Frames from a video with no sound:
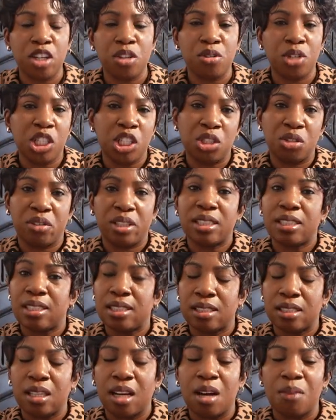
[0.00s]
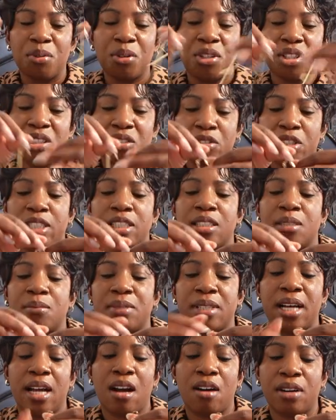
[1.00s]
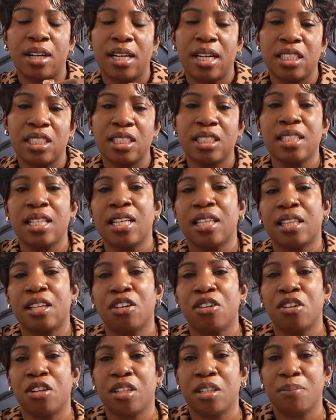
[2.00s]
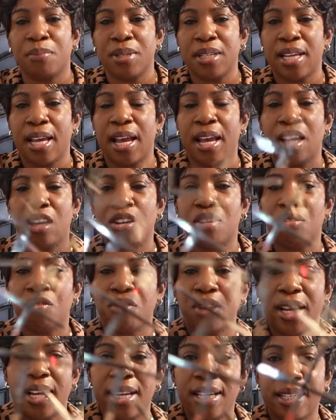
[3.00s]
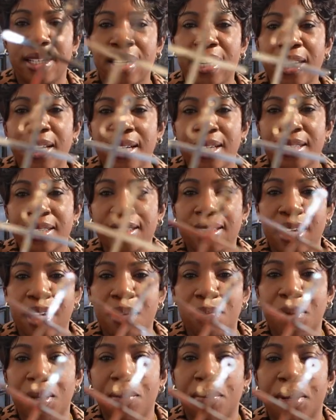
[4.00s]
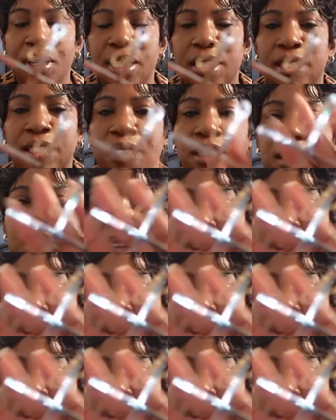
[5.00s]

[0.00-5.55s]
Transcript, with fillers: You can dress these up, you can dress them down, and I just think they're going to be a great statement piece